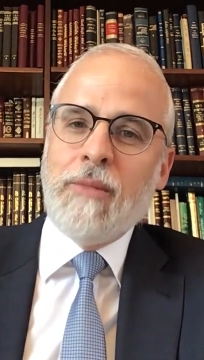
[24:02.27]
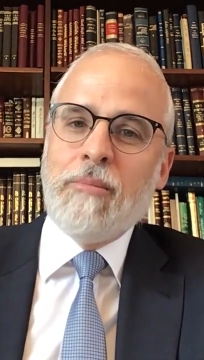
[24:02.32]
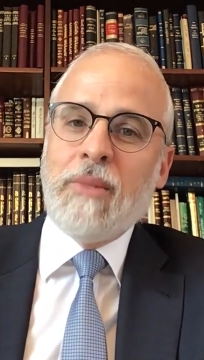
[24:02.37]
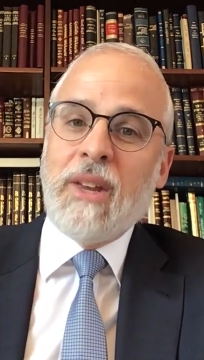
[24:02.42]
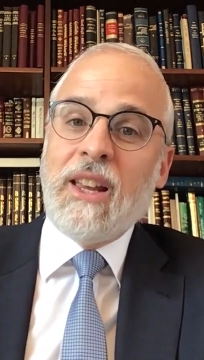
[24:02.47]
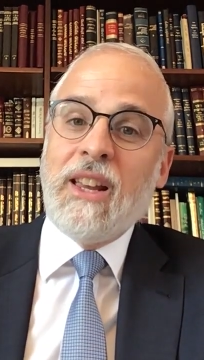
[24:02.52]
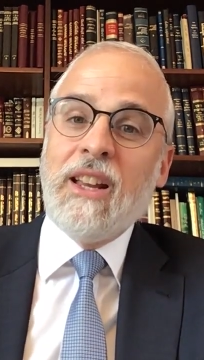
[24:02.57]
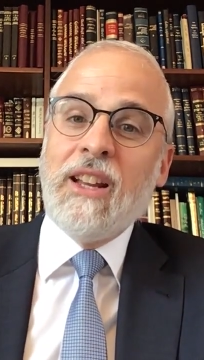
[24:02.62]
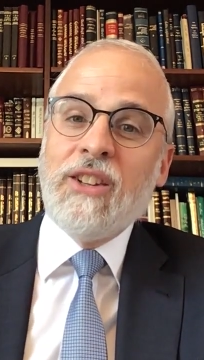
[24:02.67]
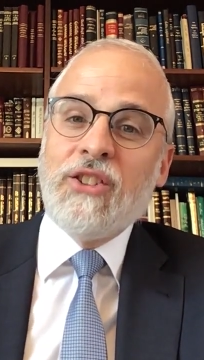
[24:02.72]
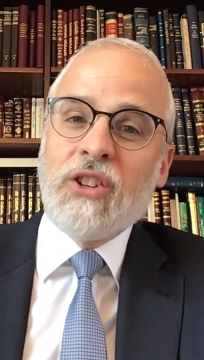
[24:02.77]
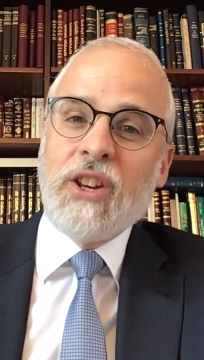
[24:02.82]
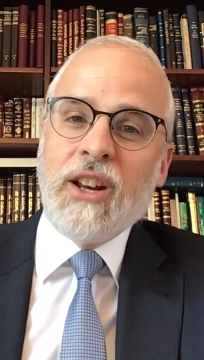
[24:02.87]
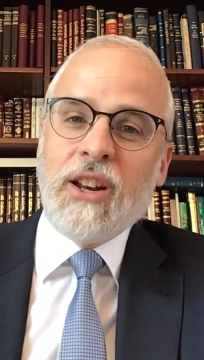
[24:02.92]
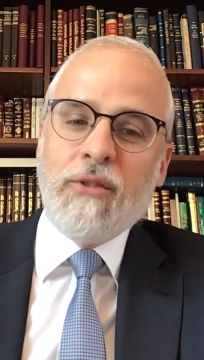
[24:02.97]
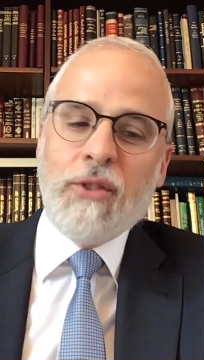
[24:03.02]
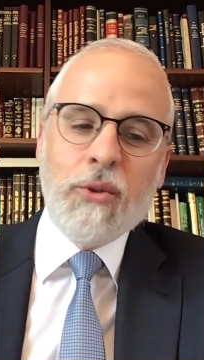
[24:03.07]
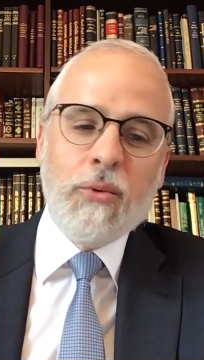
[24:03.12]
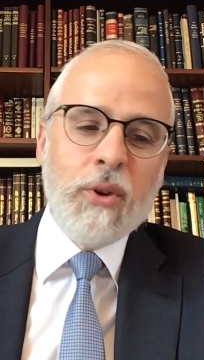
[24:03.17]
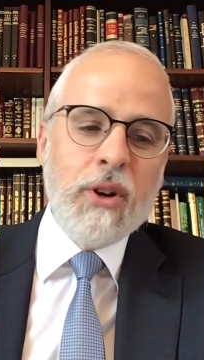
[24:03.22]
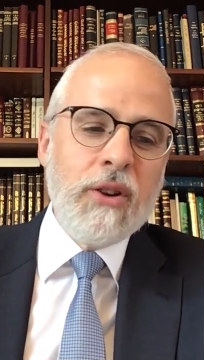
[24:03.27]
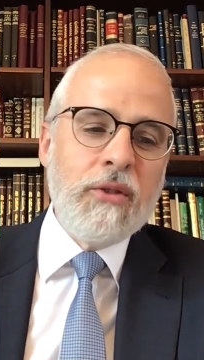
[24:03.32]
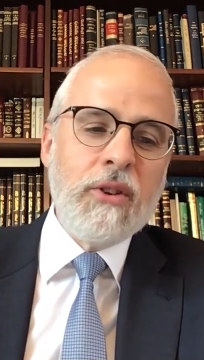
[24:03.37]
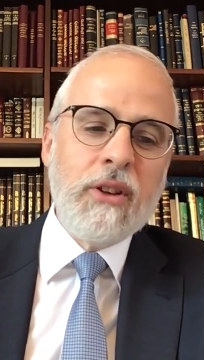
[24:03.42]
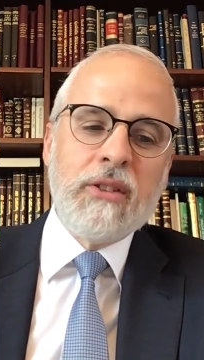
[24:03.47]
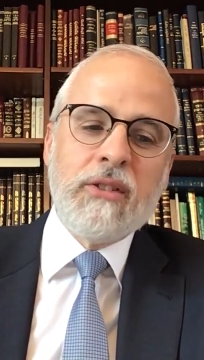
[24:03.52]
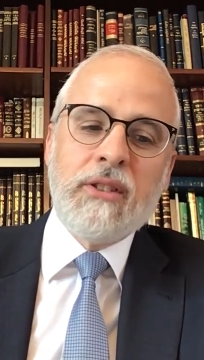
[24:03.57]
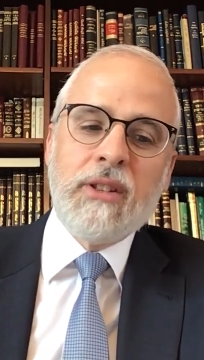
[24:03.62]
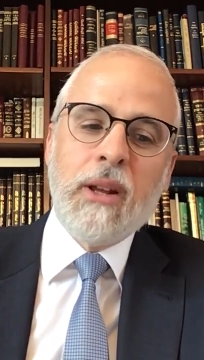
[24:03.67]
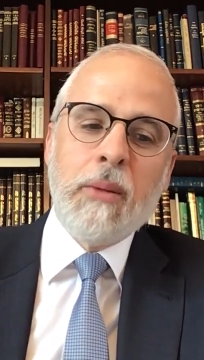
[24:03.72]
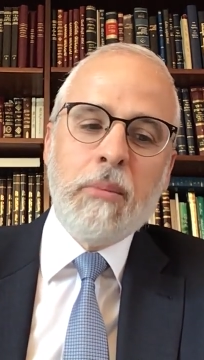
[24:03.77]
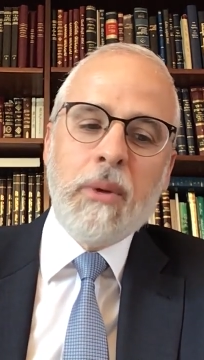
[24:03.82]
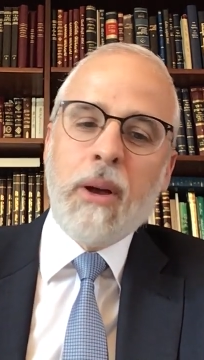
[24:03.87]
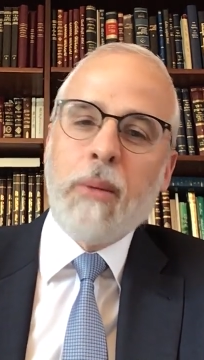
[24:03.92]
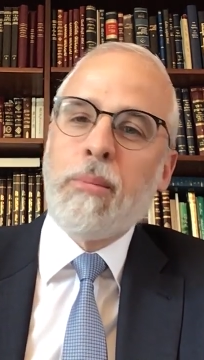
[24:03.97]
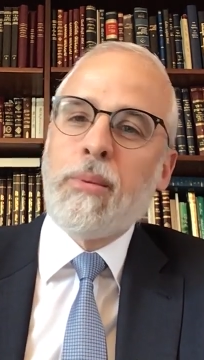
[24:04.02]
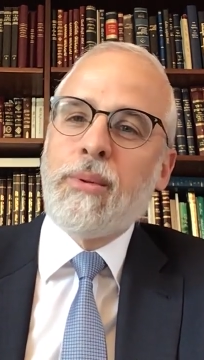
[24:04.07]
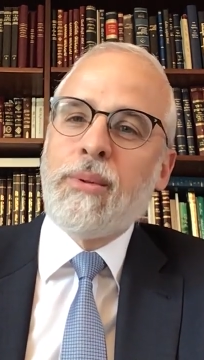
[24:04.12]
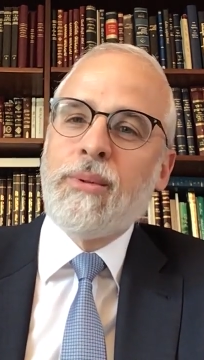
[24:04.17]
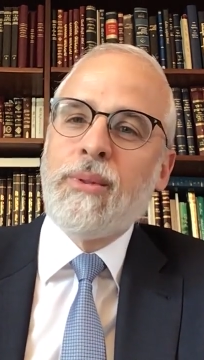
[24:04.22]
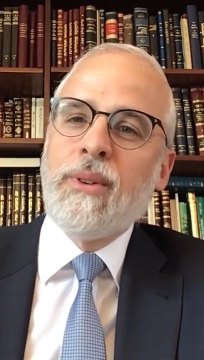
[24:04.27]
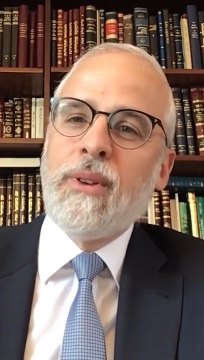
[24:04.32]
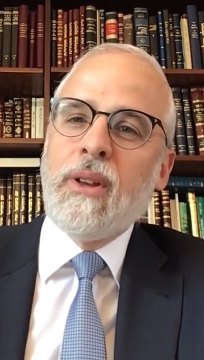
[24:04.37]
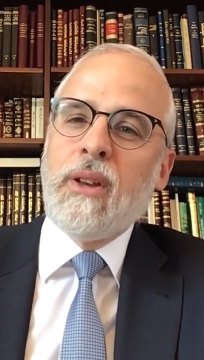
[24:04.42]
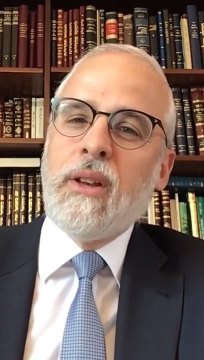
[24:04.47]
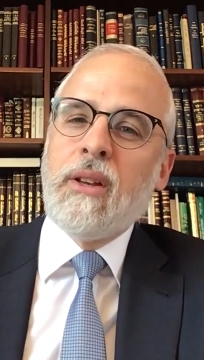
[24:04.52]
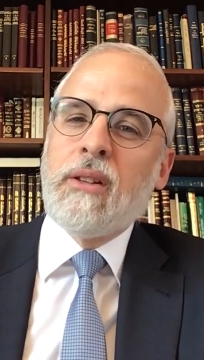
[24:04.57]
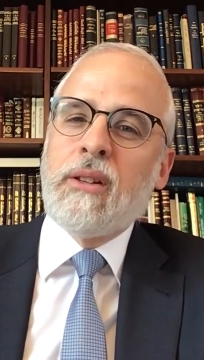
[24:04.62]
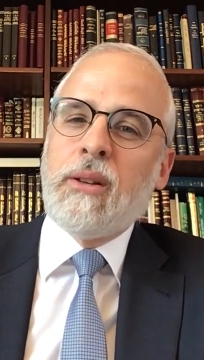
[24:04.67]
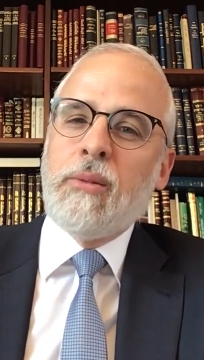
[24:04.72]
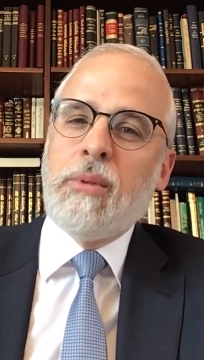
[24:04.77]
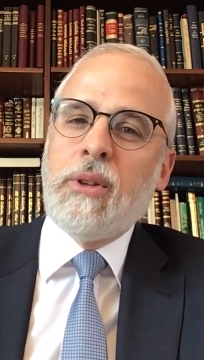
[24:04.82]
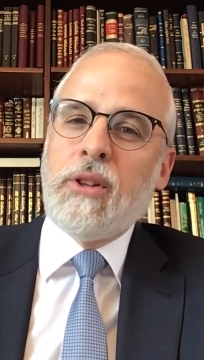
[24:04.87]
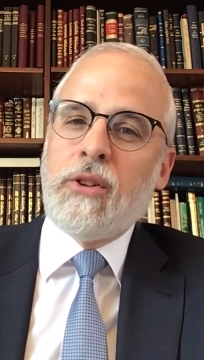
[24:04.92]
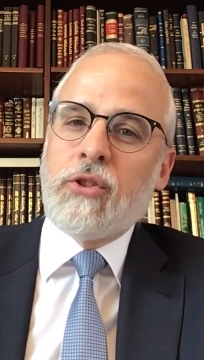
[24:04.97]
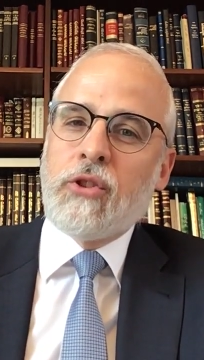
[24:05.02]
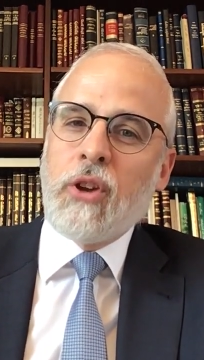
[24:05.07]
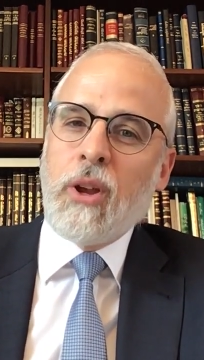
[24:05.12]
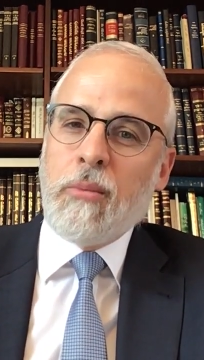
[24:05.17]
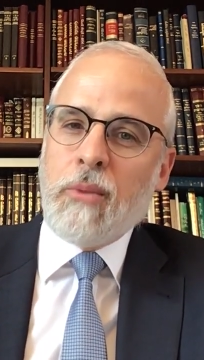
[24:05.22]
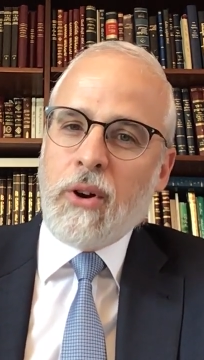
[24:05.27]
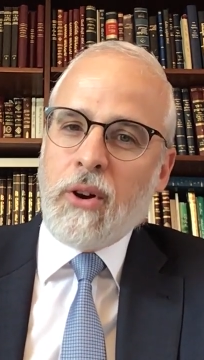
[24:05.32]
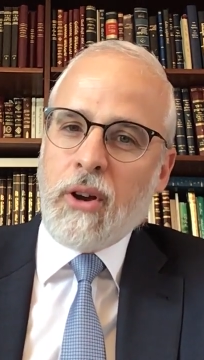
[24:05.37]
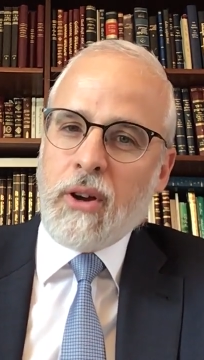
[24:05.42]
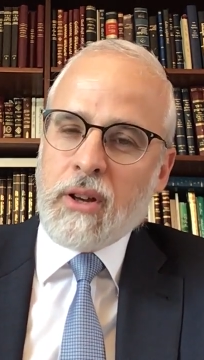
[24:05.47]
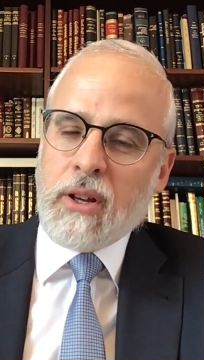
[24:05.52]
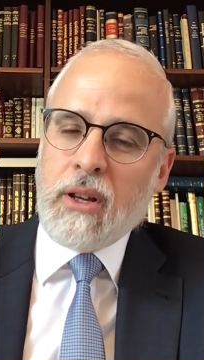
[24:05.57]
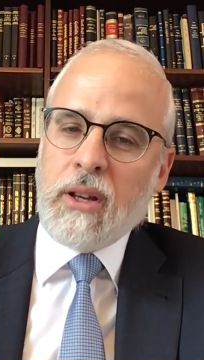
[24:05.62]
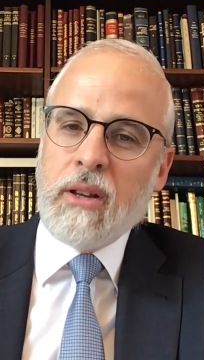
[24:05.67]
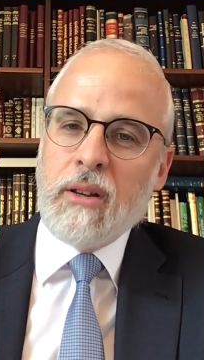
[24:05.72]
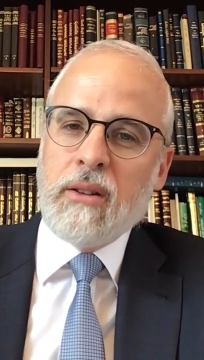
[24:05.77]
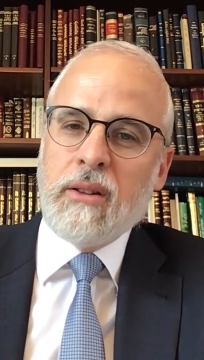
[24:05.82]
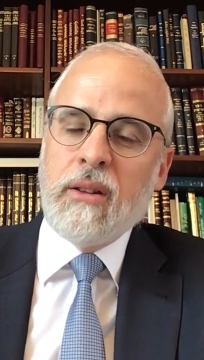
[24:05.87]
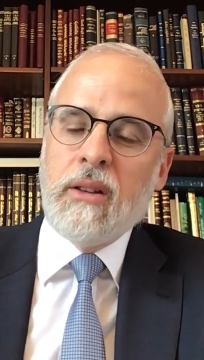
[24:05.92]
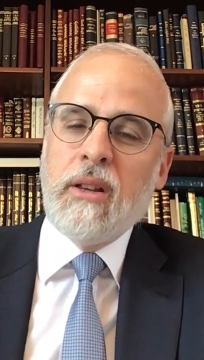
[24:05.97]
May each and every one of us step up to be the Shomer Achi,